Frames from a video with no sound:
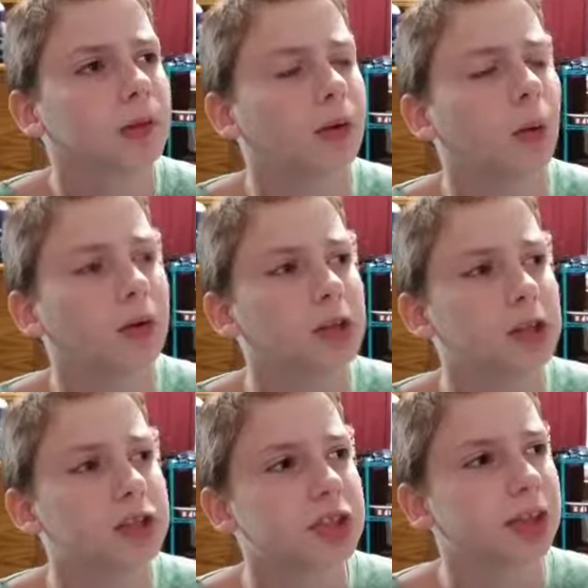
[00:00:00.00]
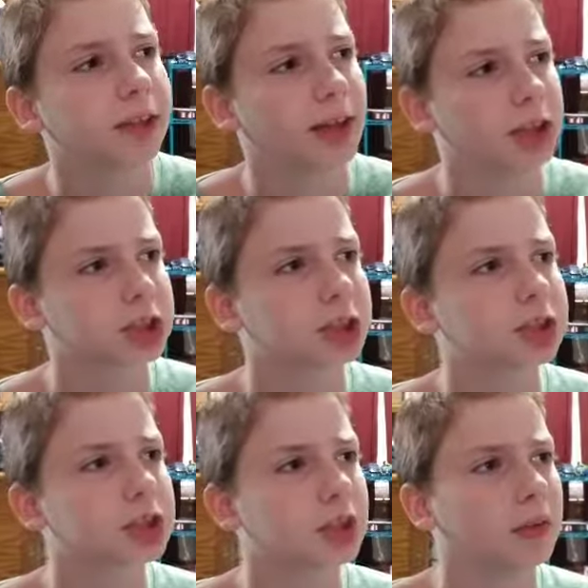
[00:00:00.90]
or DC
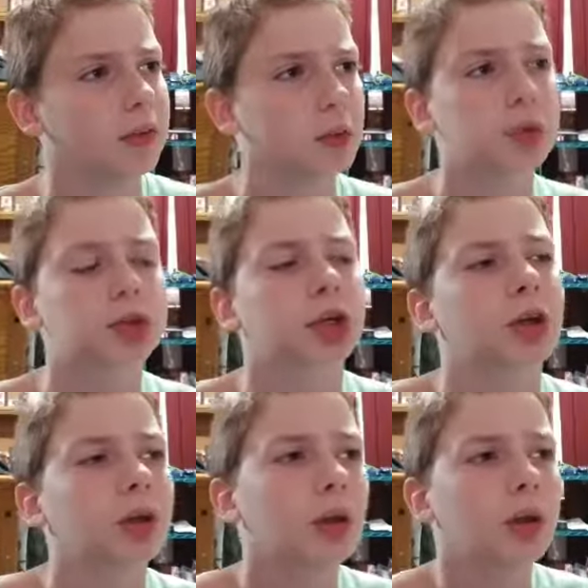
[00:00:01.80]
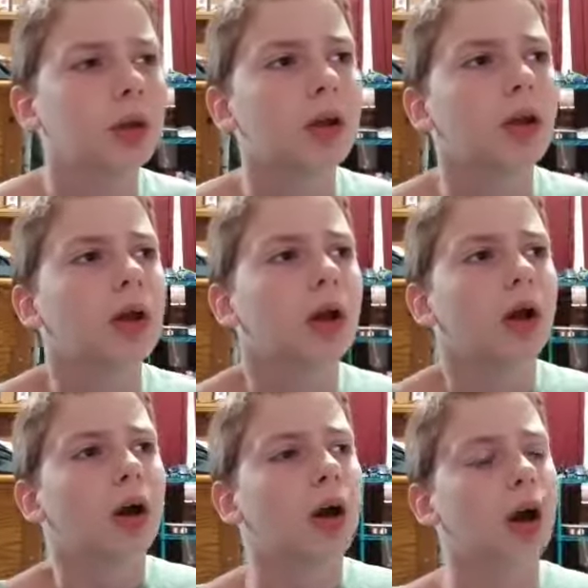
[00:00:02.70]
clashes in the future.
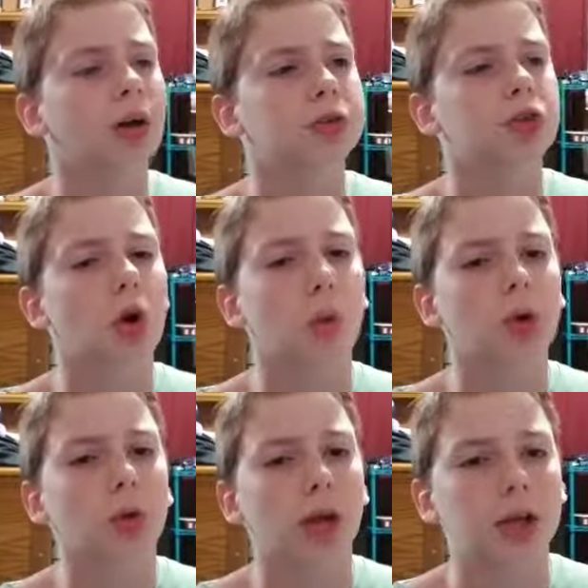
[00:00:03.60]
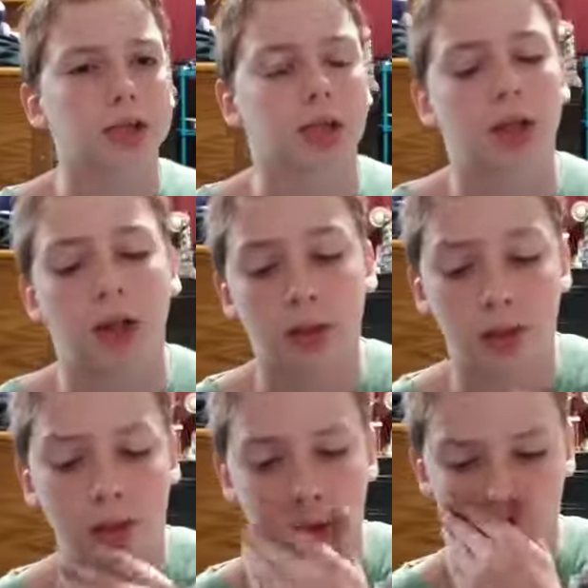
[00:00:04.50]
Uh, so what do you guys think?
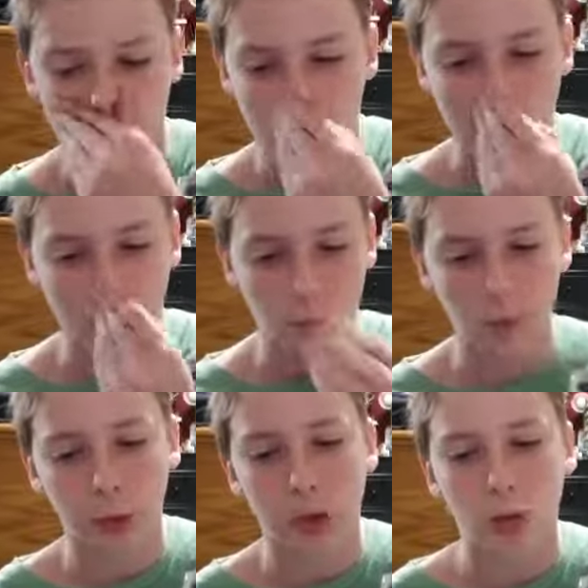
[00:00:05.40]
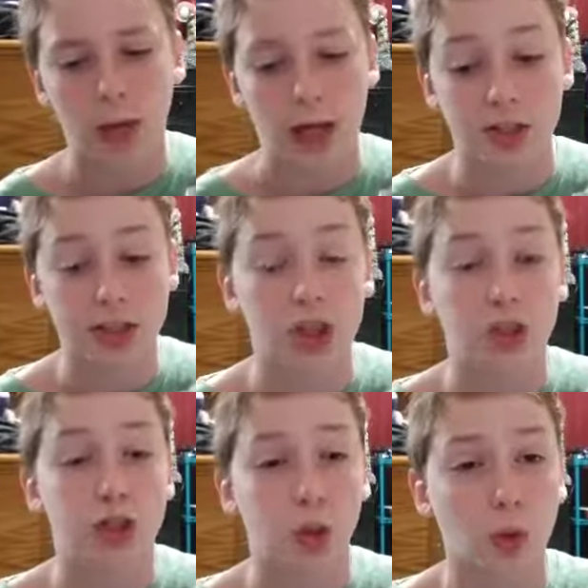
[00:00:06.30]
Uh, hopefully you guys
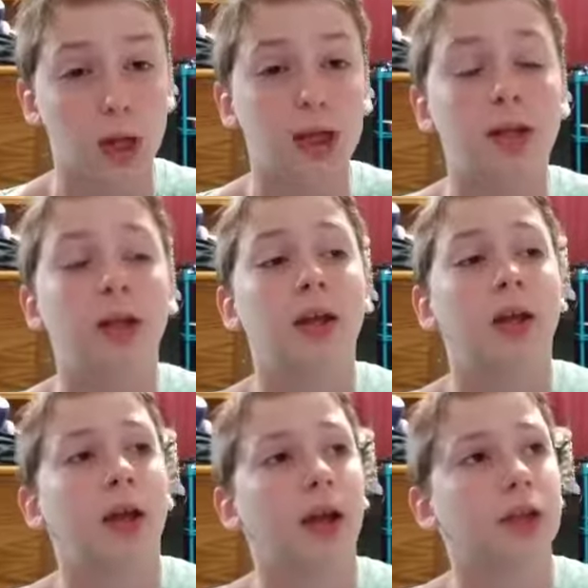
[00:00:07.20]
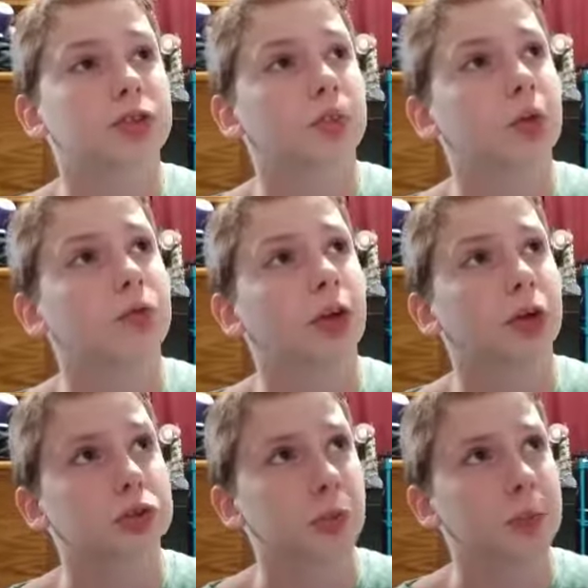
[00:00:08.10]
enjoyed and some new
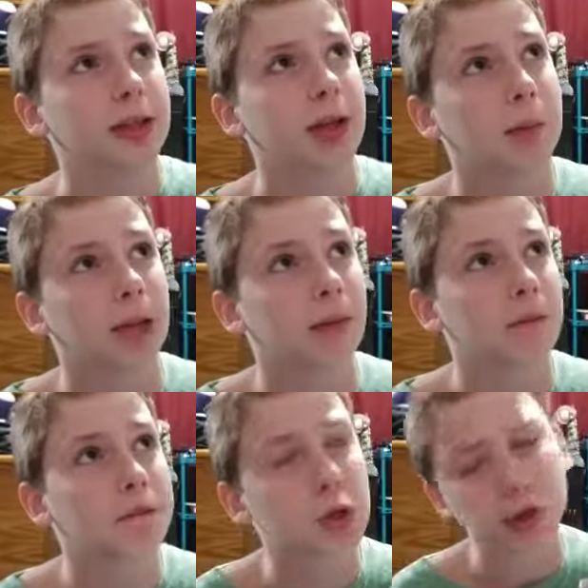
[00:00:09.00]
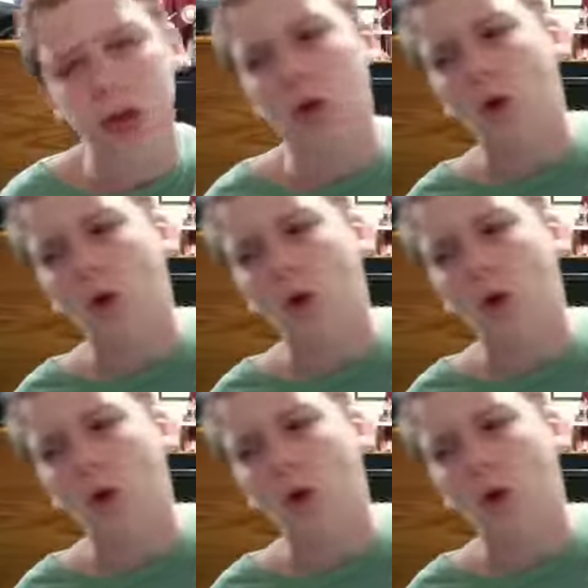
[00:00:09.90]
videos will be coming in the future.